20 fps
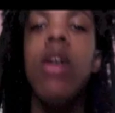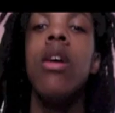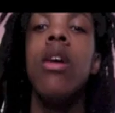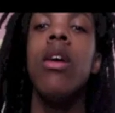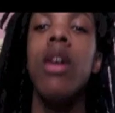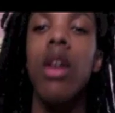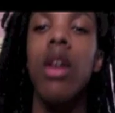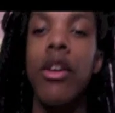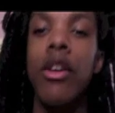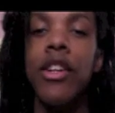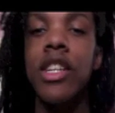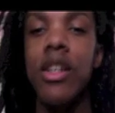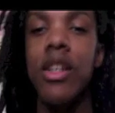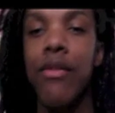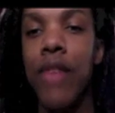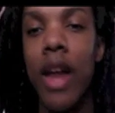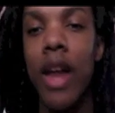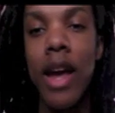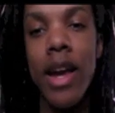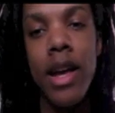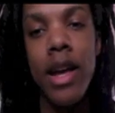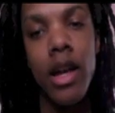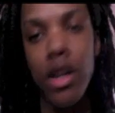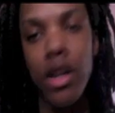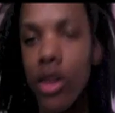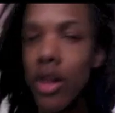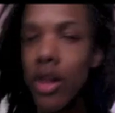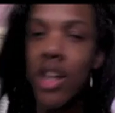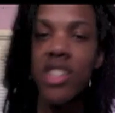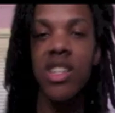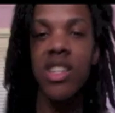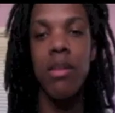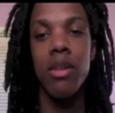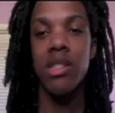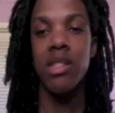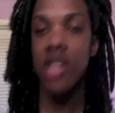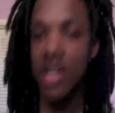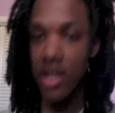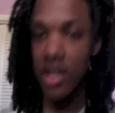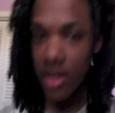Learning to Fly. Good lesson about
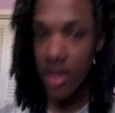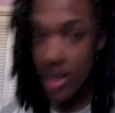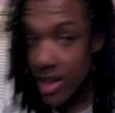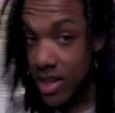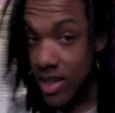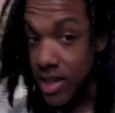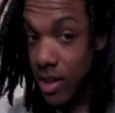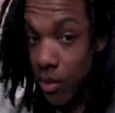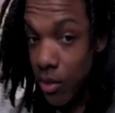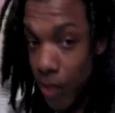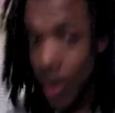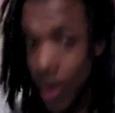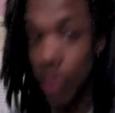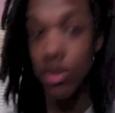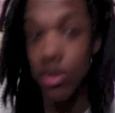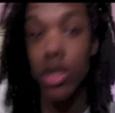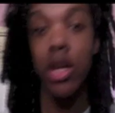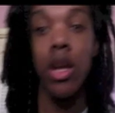taking the easy route.